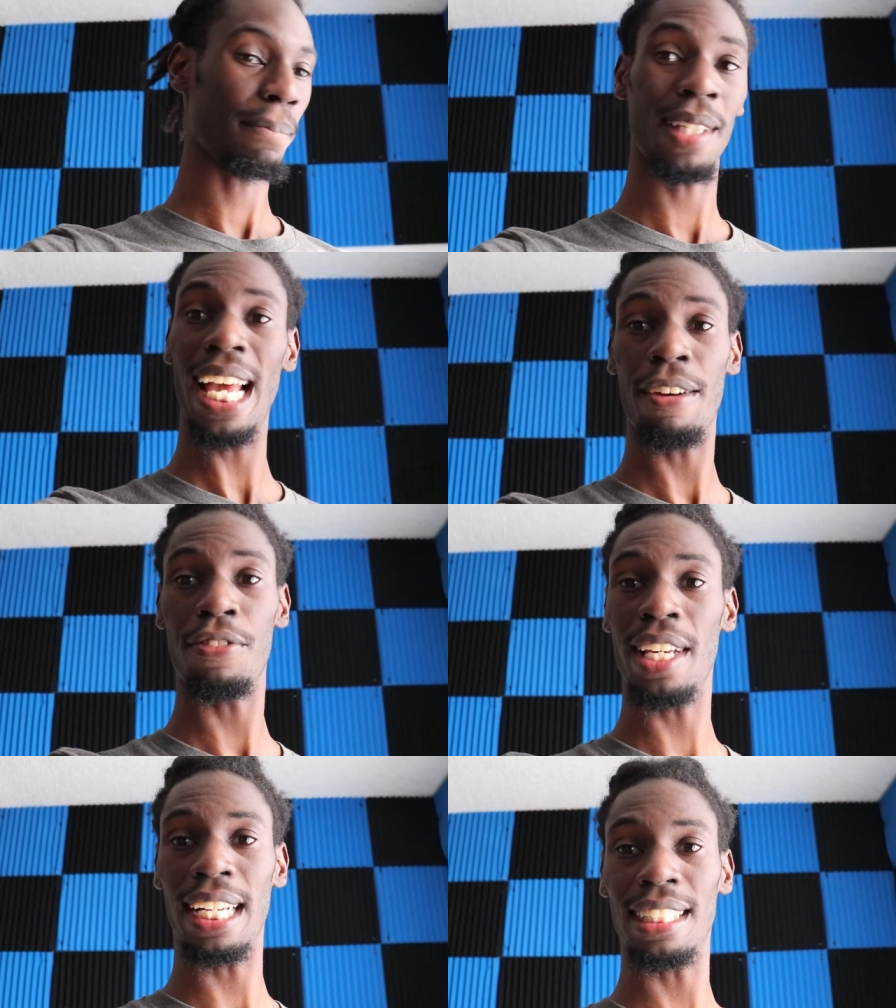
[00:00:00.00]
Yeah,
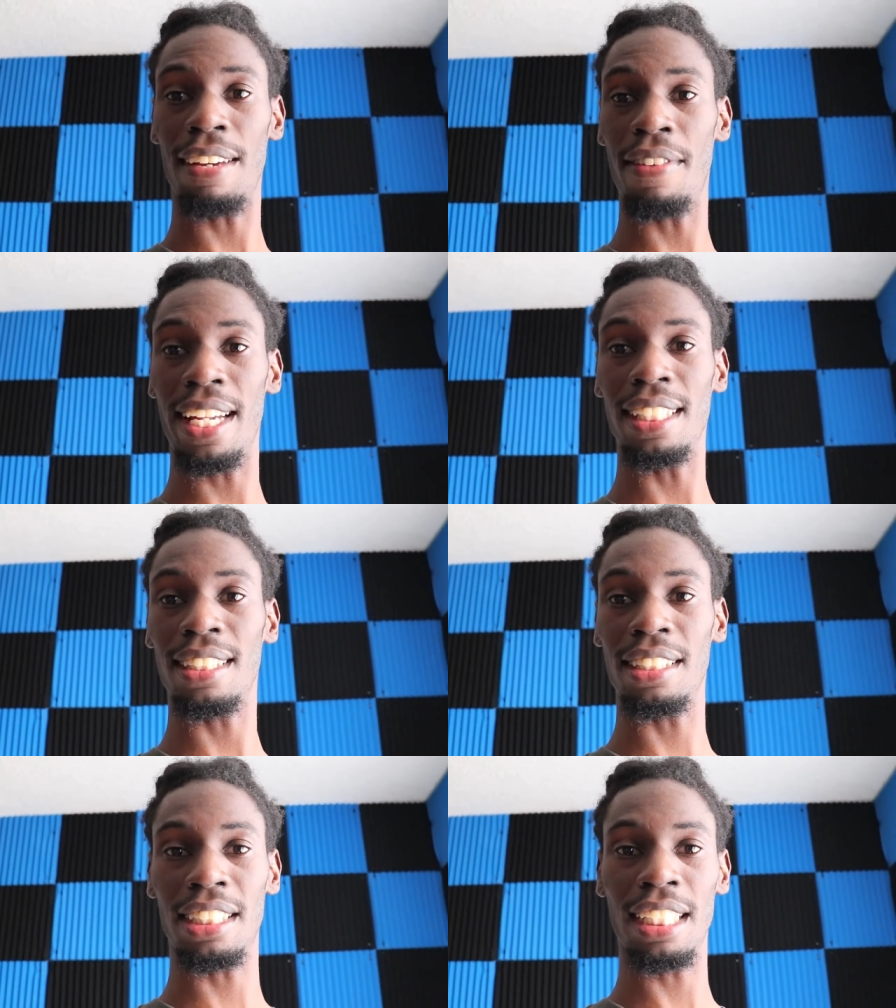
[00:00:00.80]
if you guys have any
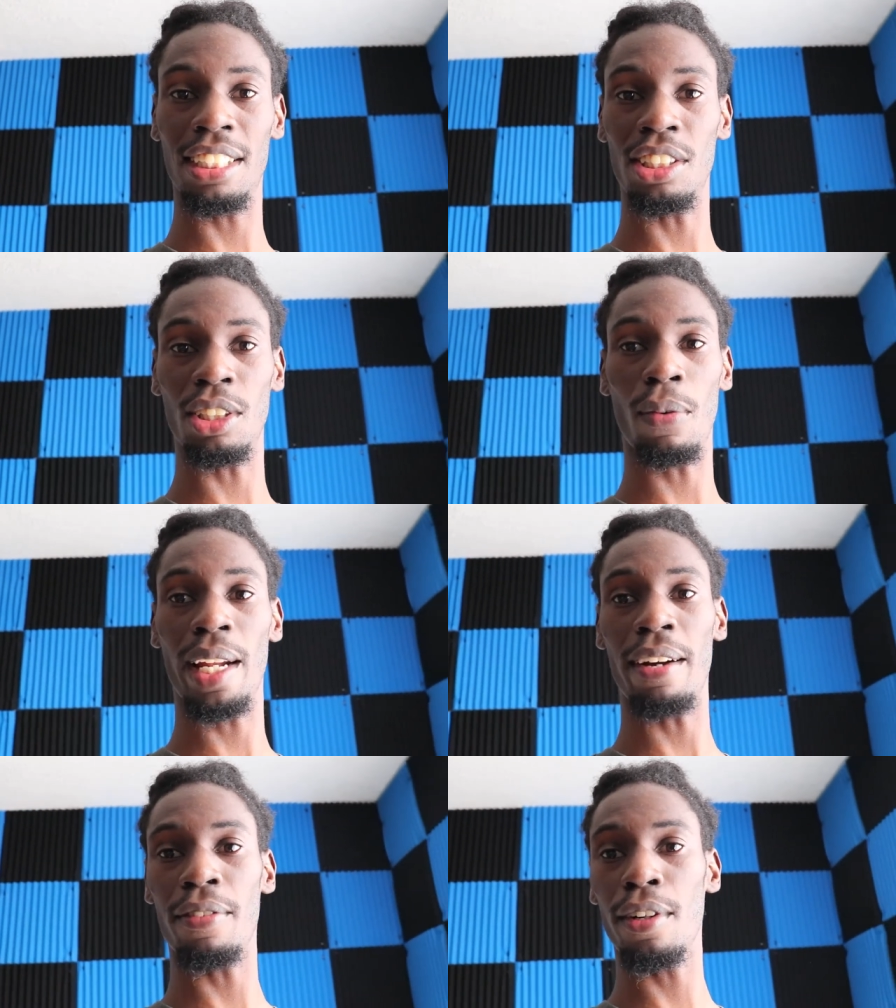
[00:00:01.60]
suggestions or
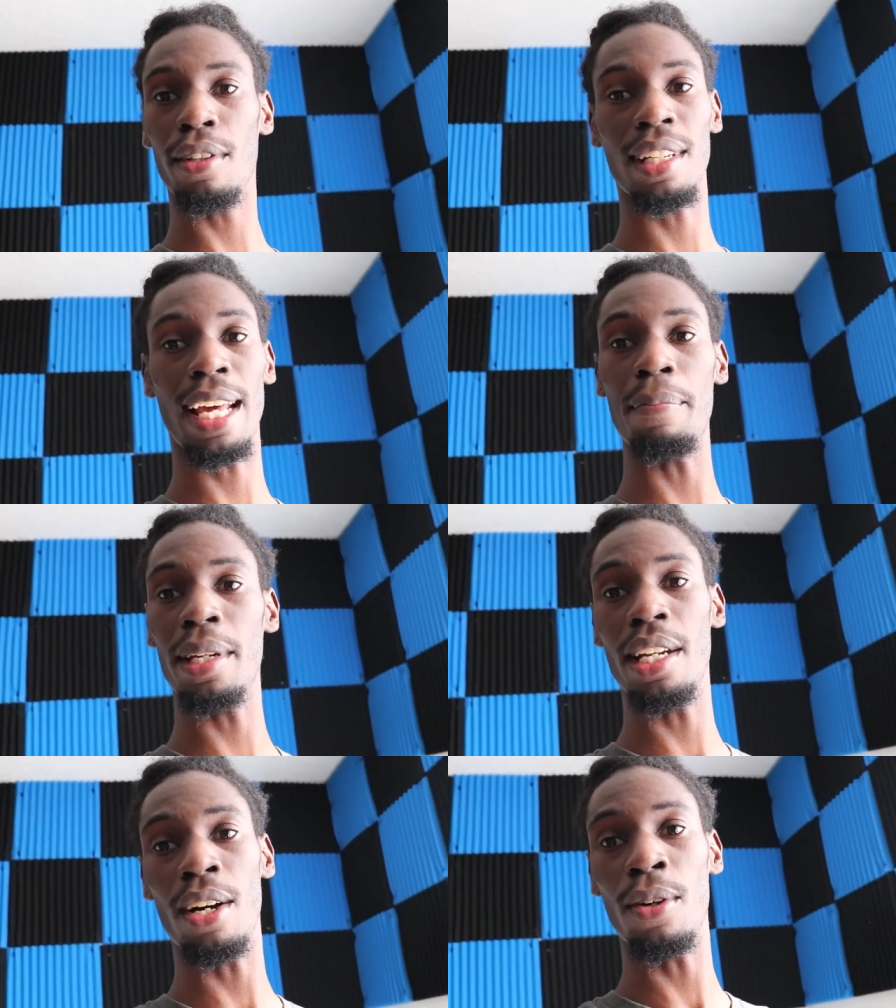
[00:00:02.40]
whatever, let
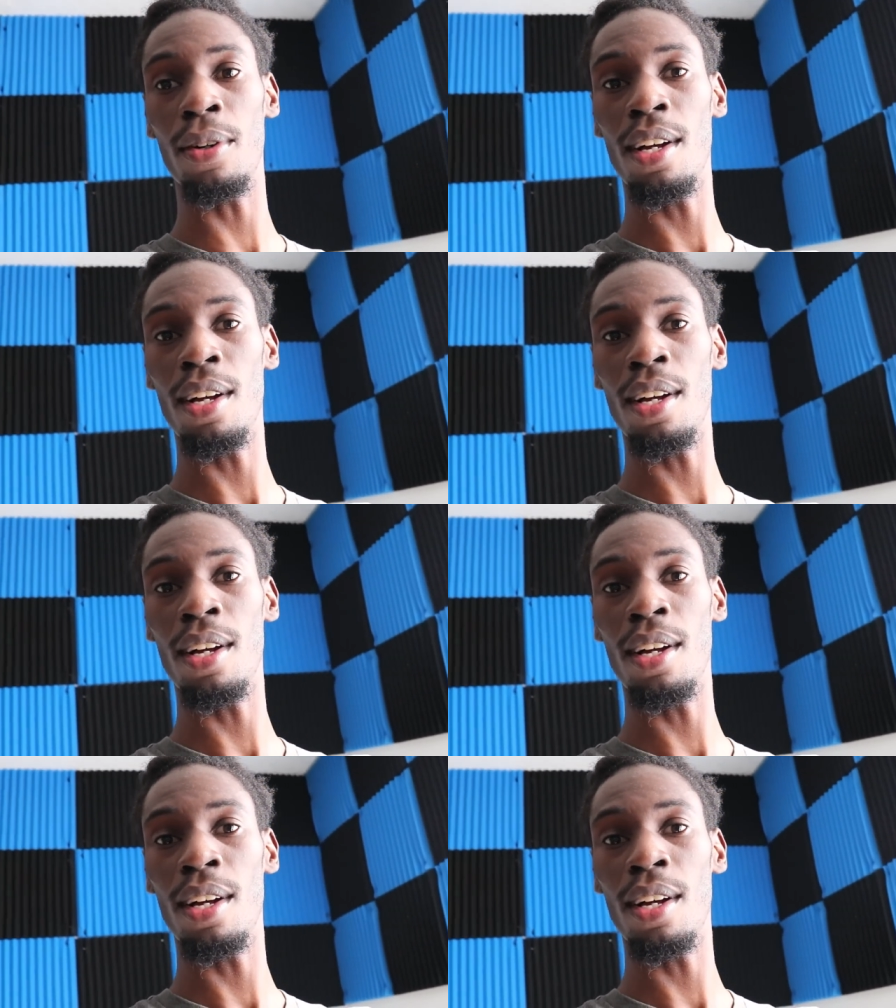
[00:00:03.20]
me know